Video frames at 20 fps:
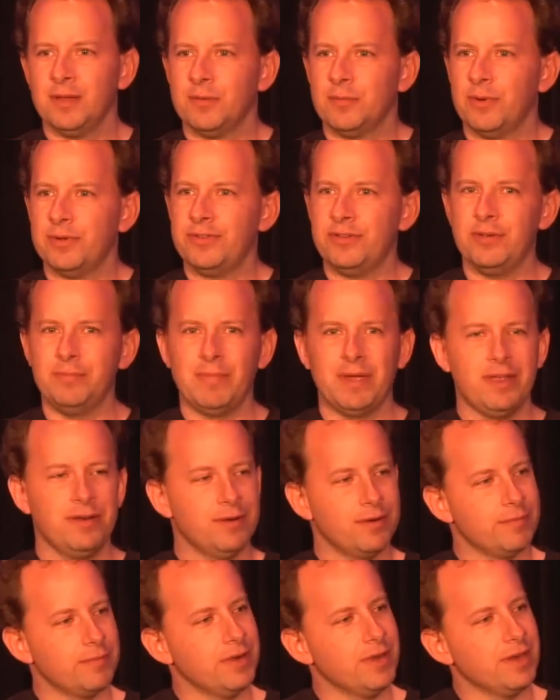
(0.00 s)
What you may
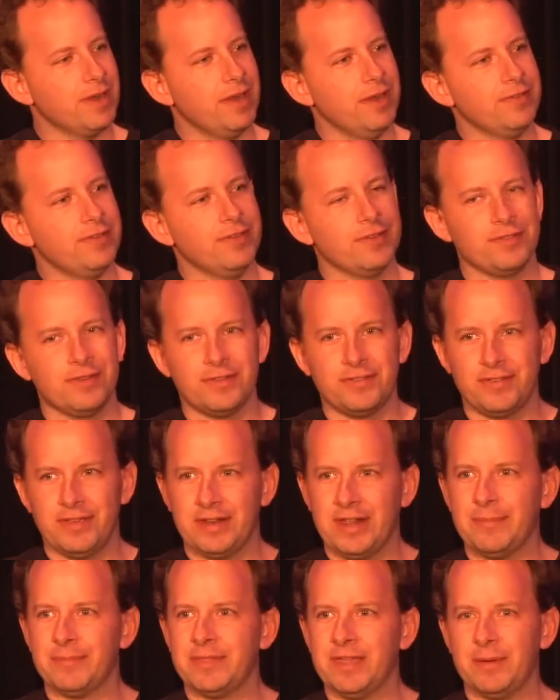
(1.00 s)
not realize is to set
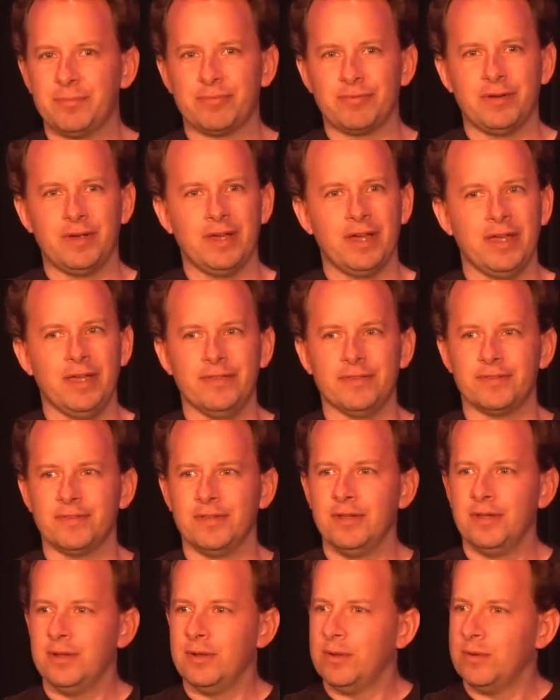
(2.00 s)
up that prize
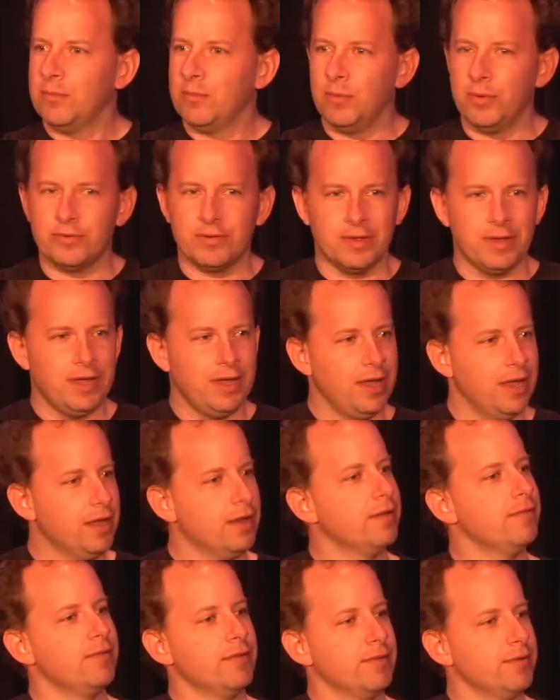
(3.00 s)
was a hell
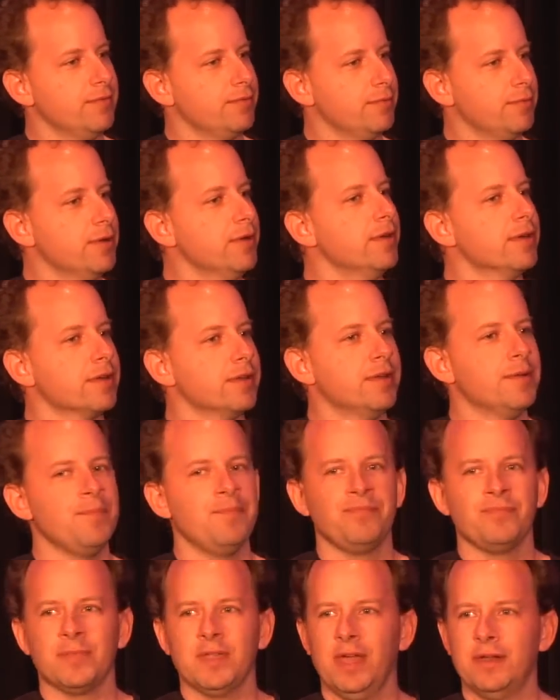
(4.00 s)
of a lot of work.
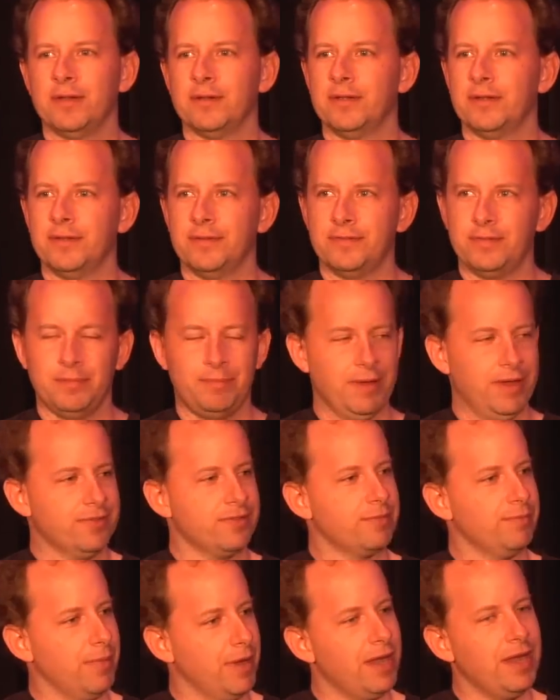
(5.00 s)
And a lot of the
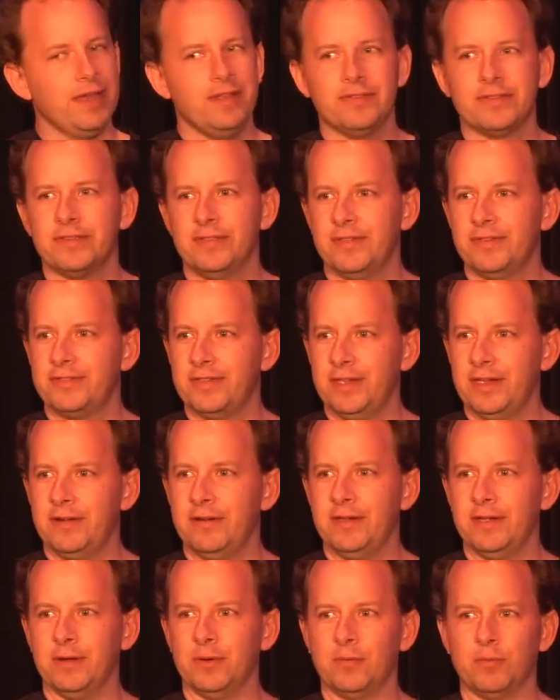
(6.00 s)
best minds in this
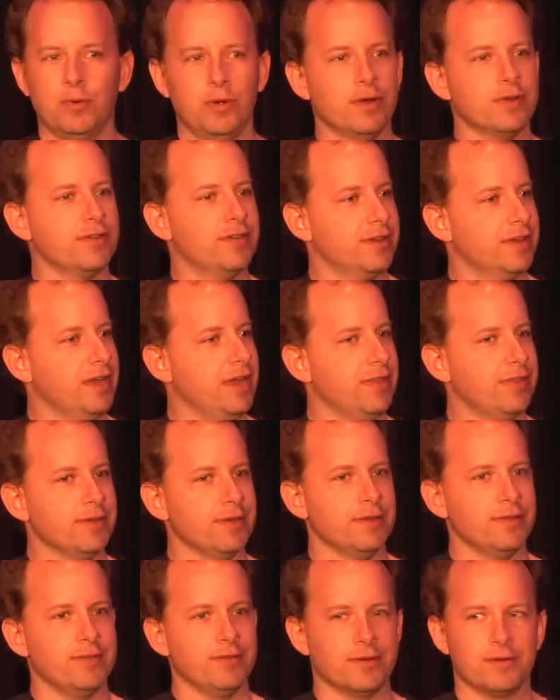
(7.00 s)
area worked
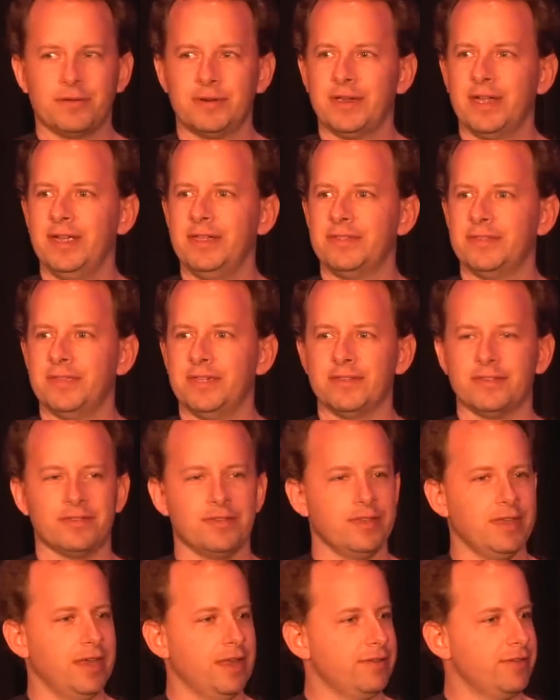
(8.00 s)
together to create this. So
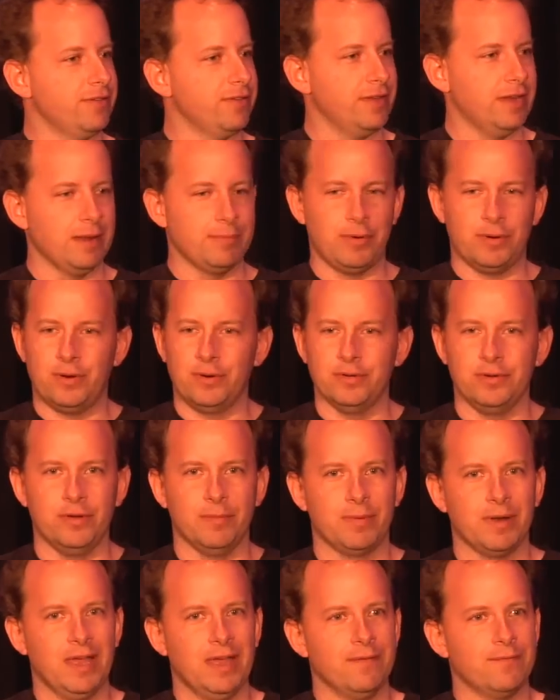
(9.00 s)
they had to set up a whole new
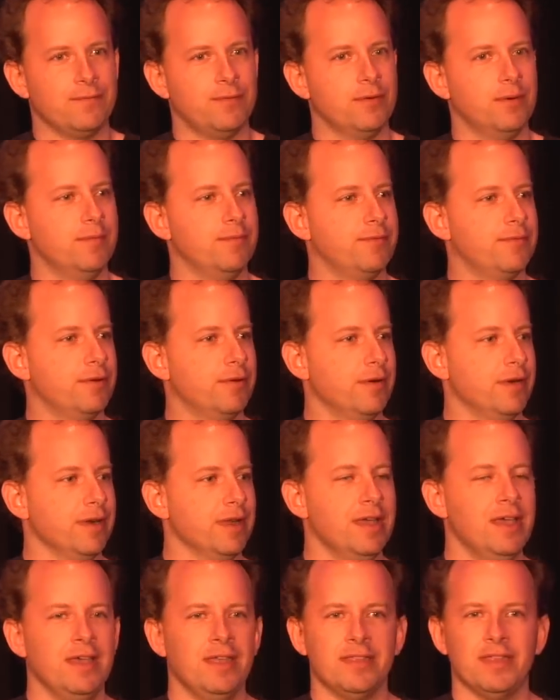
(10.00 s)
platform for it.
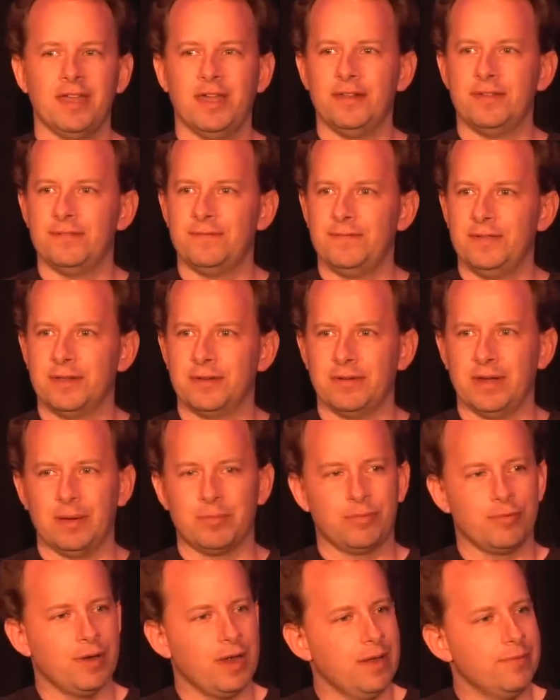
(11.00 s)
They had to figure out
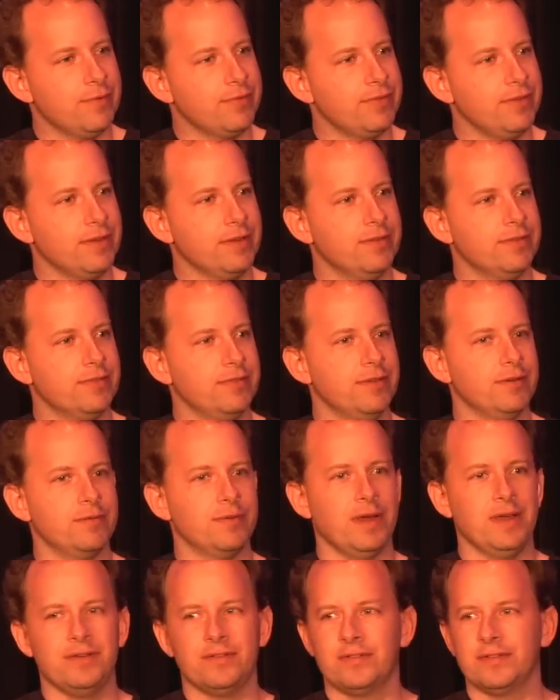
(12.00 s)
privacy
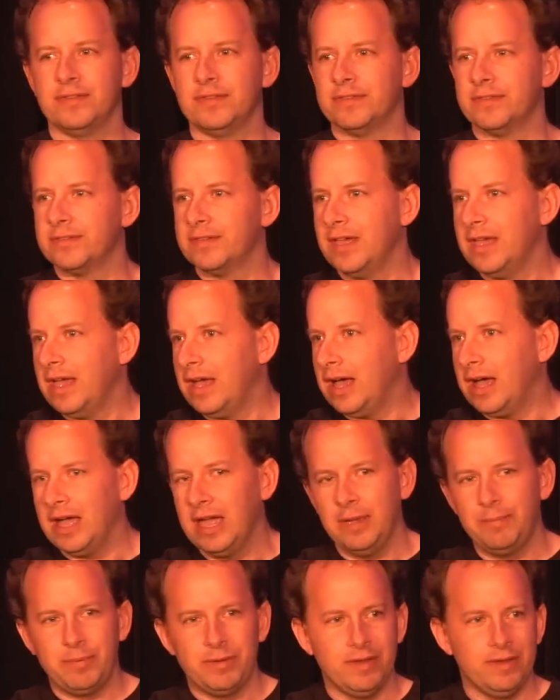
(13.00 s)
considerations,
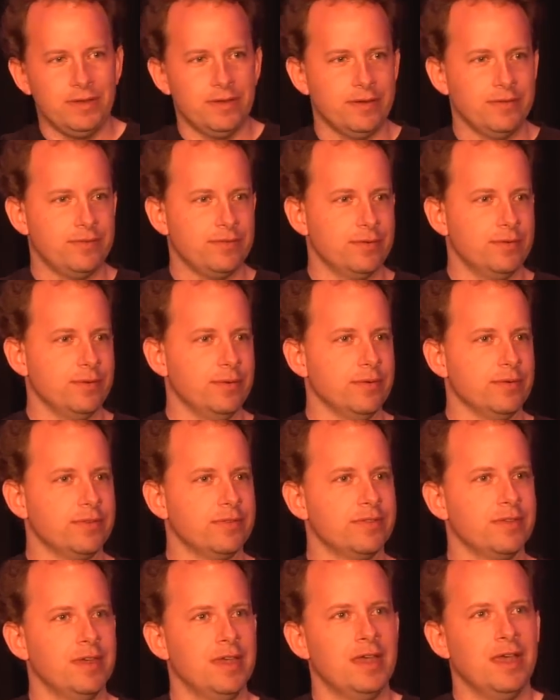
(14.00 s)
IP
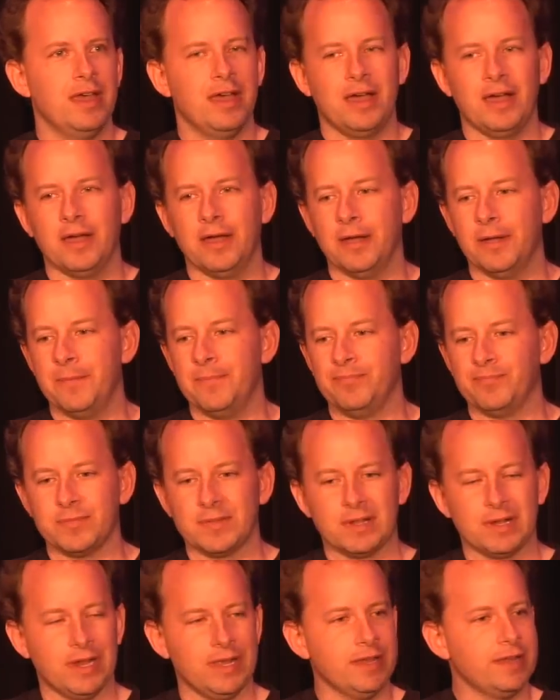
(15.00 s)
issues, um,
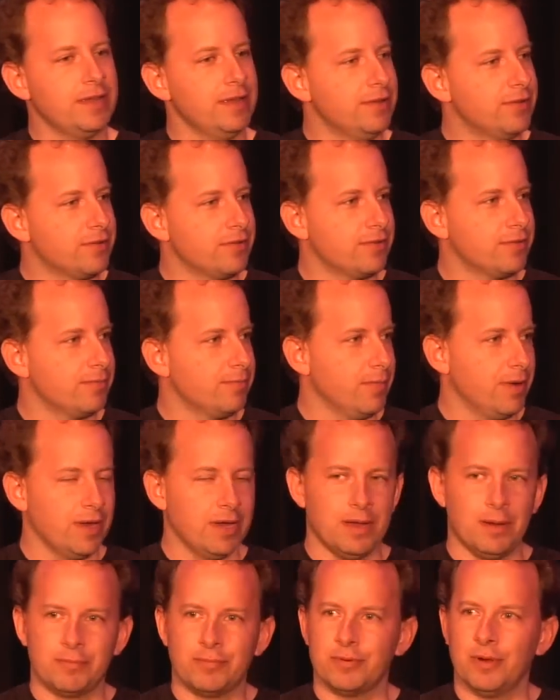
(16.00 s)
leakage
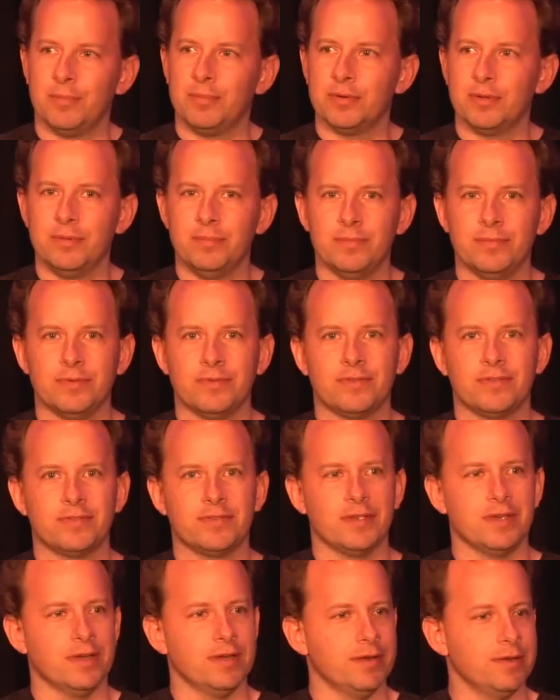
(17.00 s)
uh, problems.
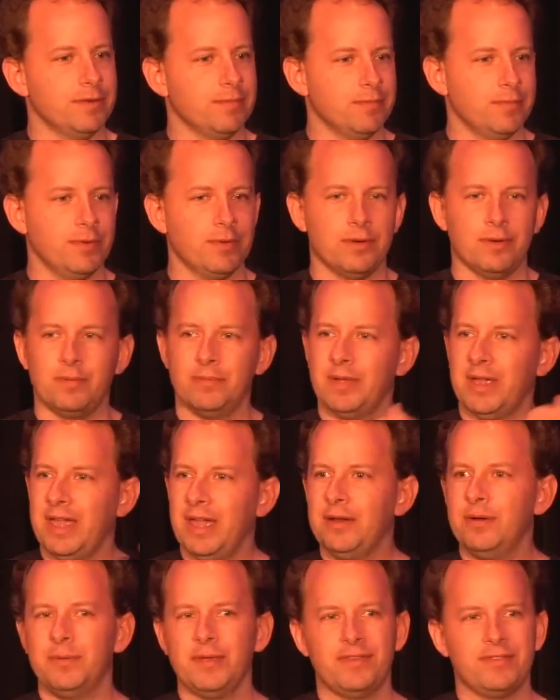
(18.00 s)
Uh, you know,
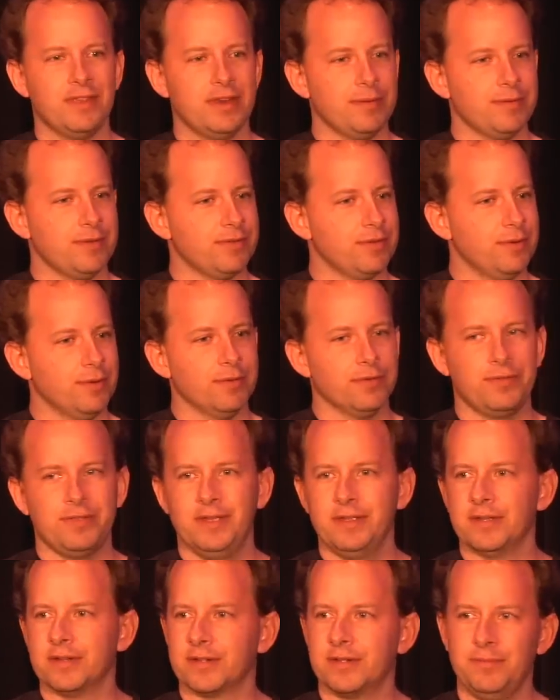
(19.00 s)
how do we set up this whole
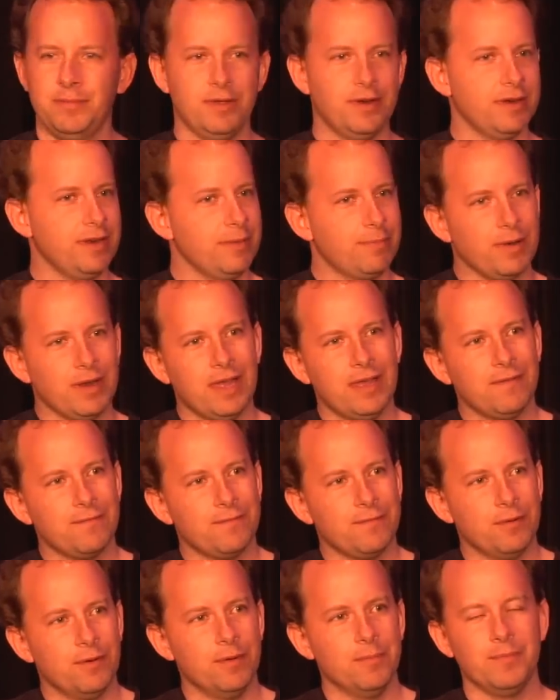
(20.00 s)
thing? A community
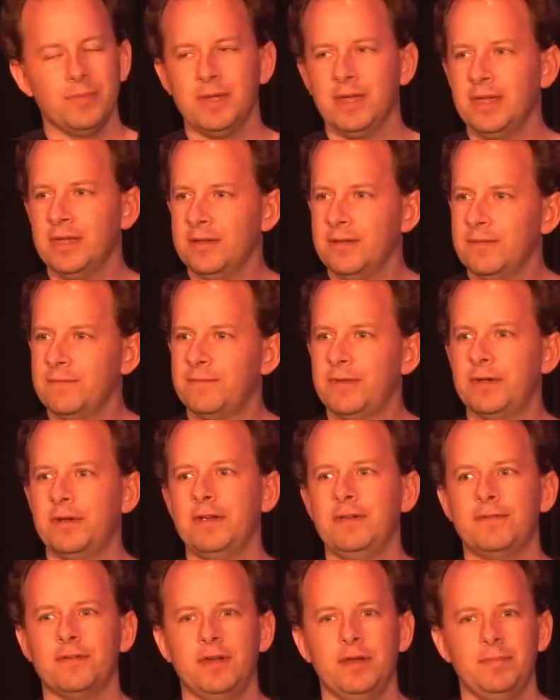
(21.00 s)
platform, very
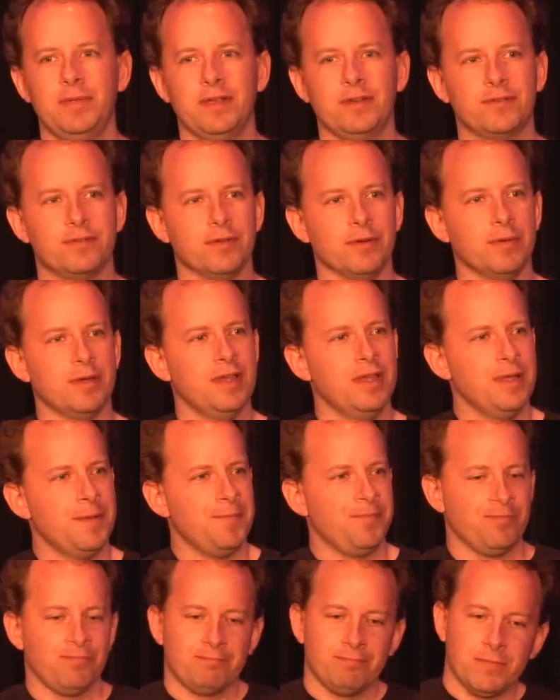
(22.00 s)
very big job.
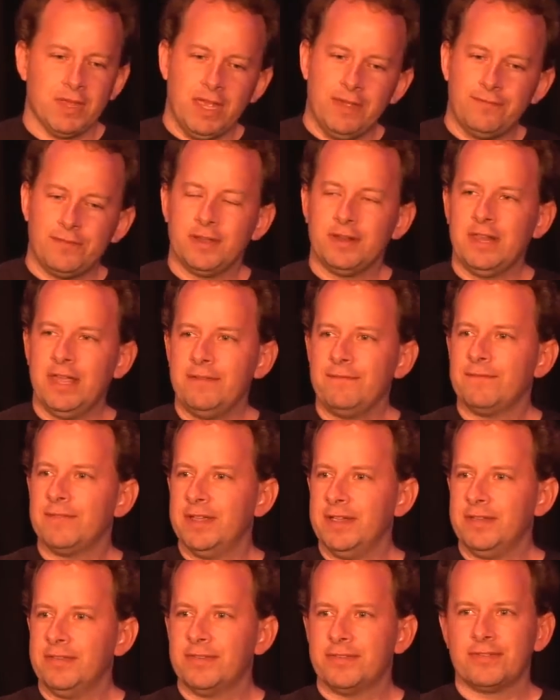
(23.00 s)
If you're
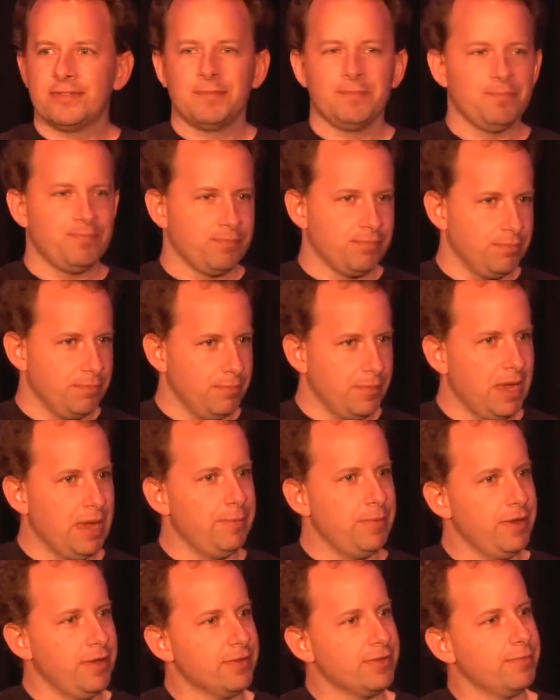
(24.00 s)
Netflix,
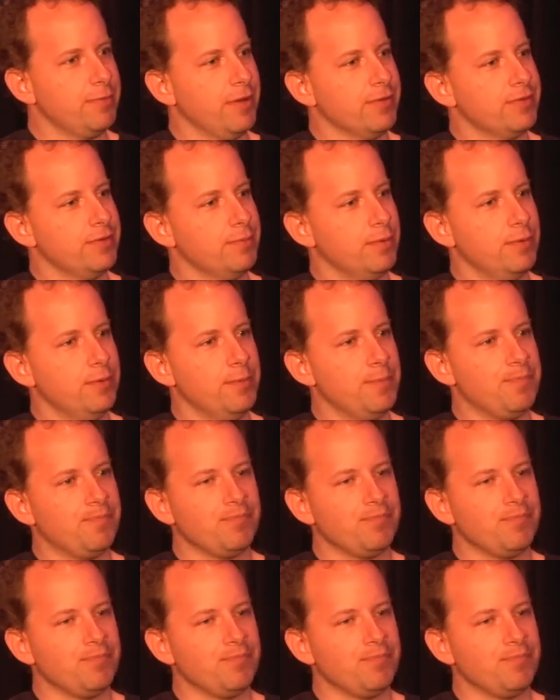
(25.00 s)
maybe it's possible.